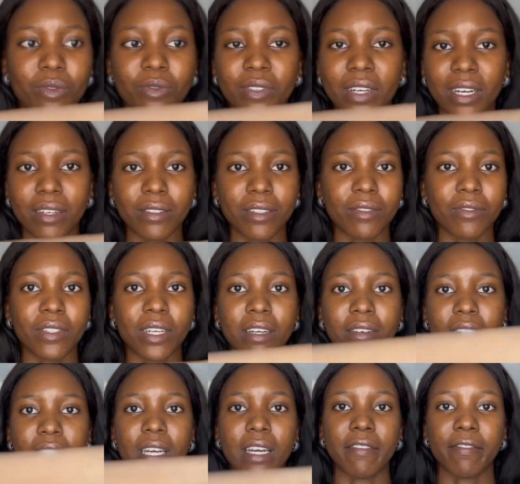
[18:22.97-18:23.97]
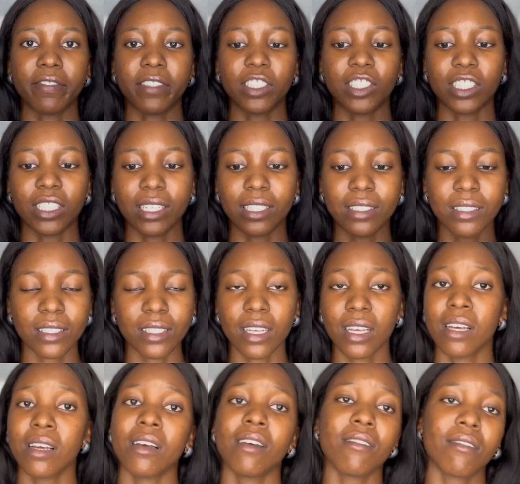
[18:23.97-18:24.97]
very, very efficient.
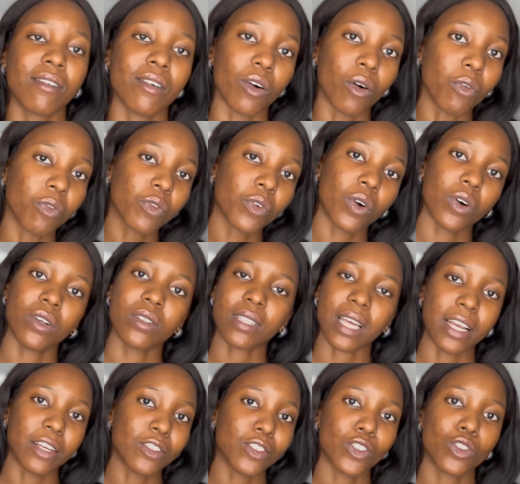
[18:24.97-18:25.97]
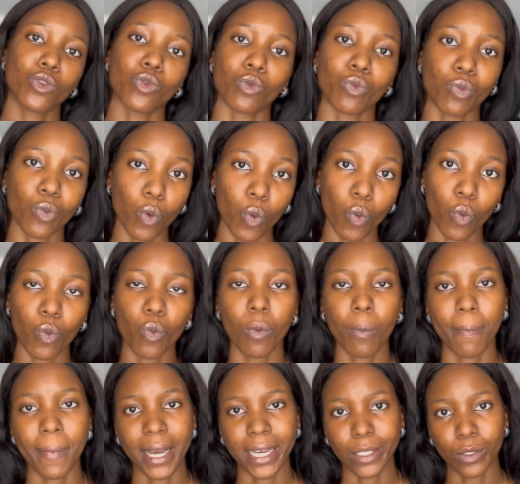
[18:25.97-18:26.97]
Of course, I use it to roll
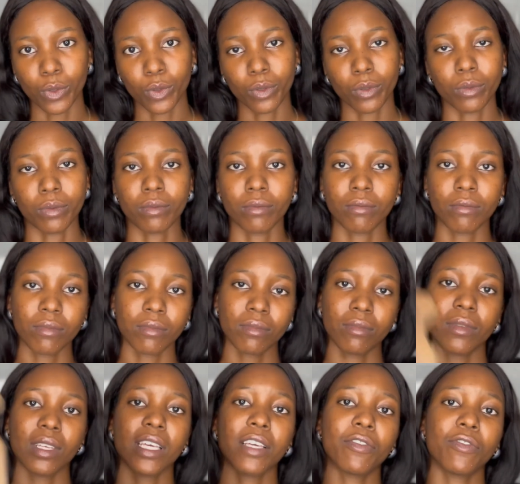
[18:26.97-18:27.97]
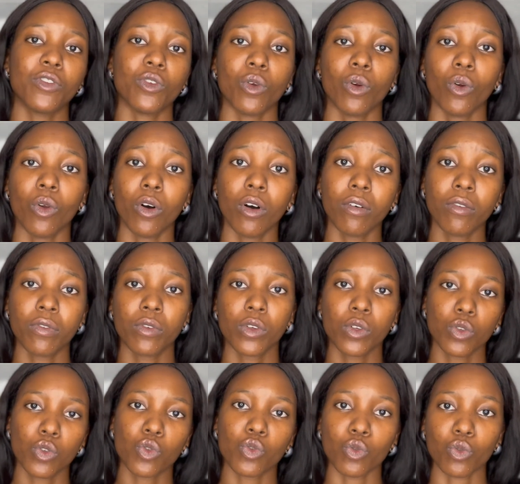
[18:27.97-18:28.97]
my dough. If you love
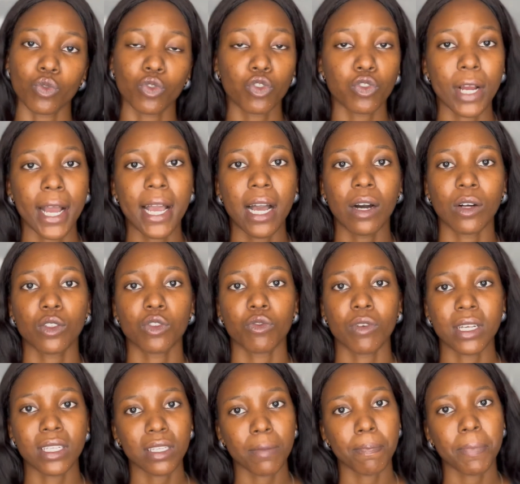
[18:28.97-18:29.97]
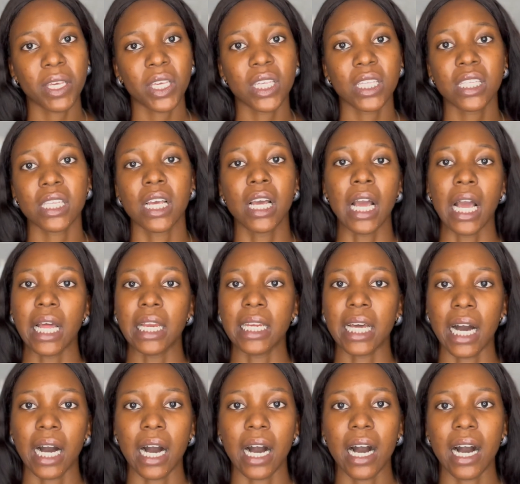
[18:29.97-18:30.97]
to try out recipes
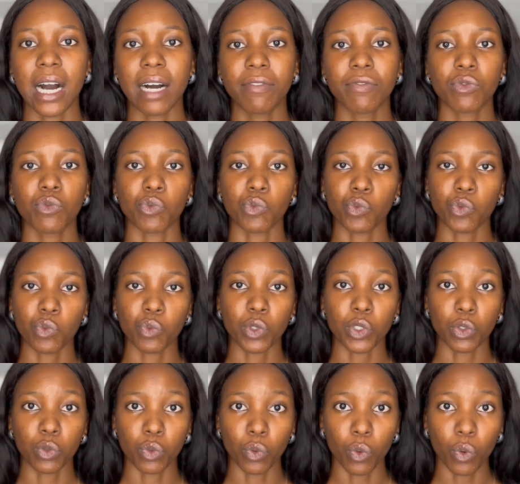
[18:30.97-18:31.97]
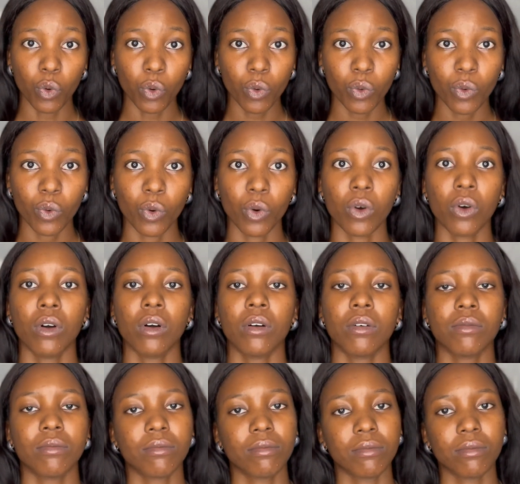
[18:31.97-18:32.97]
that have to do with dough,
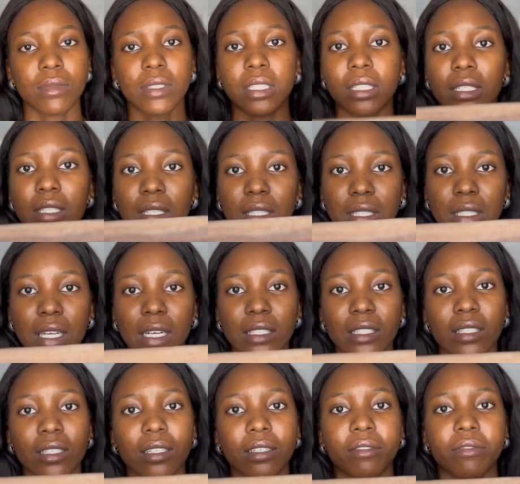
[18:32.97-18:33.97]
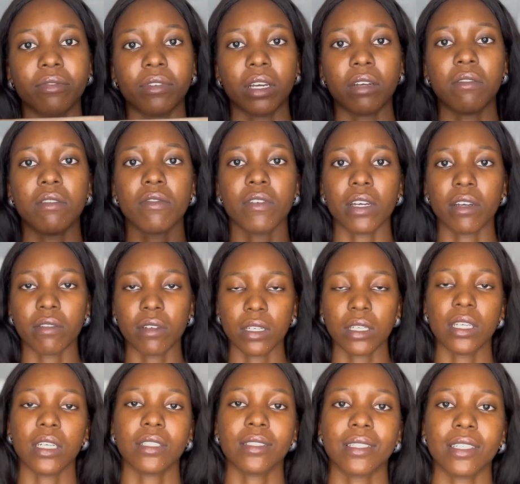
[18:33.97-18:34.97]
this is actually very, very
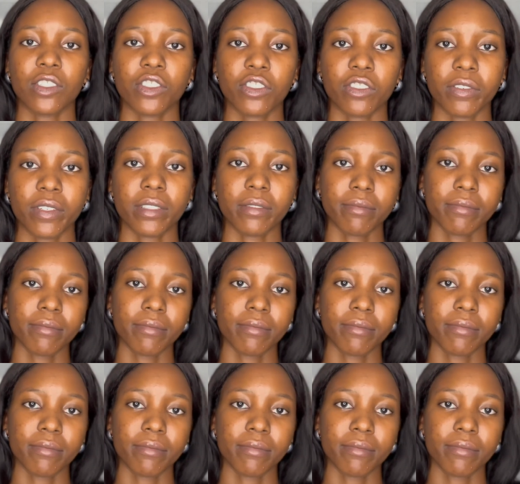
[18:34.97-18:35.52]
necessary.